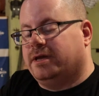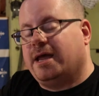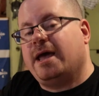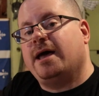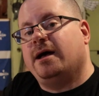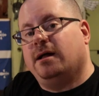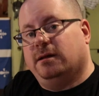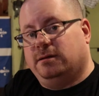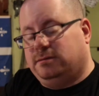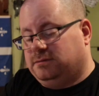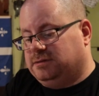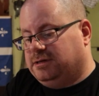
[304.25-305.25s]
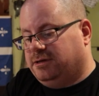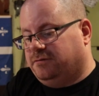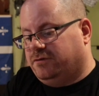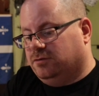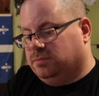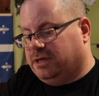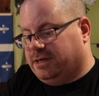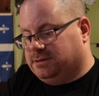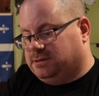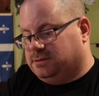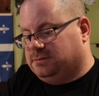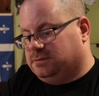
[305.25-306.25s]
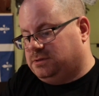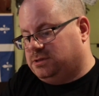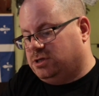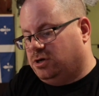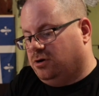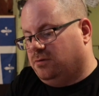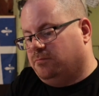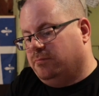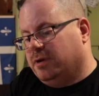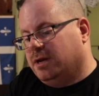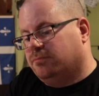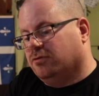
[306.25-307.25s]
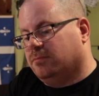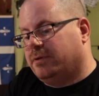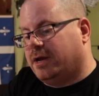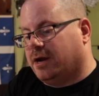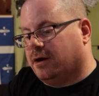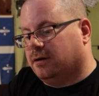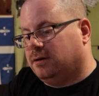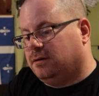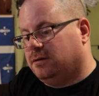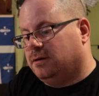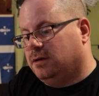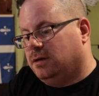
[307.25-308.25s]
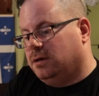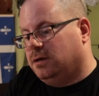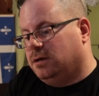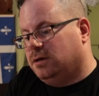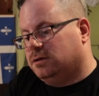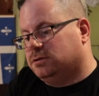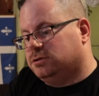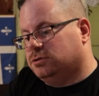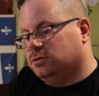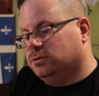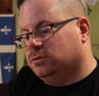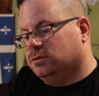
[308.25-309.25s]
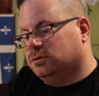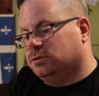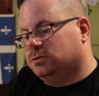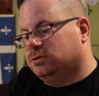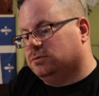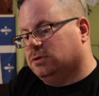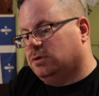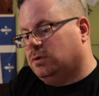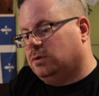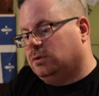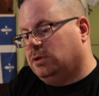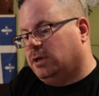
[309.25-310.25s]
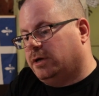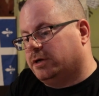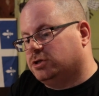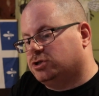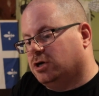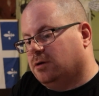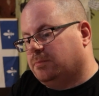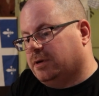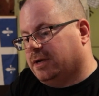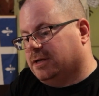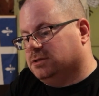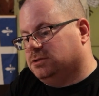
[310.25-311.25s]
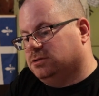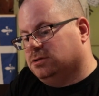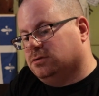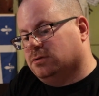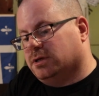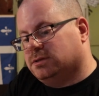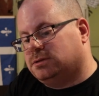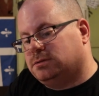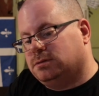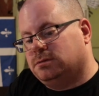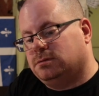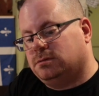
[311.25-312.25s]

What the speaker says: the hell out of your blades. So be prepared to do a whole lot of sharpening as you do this.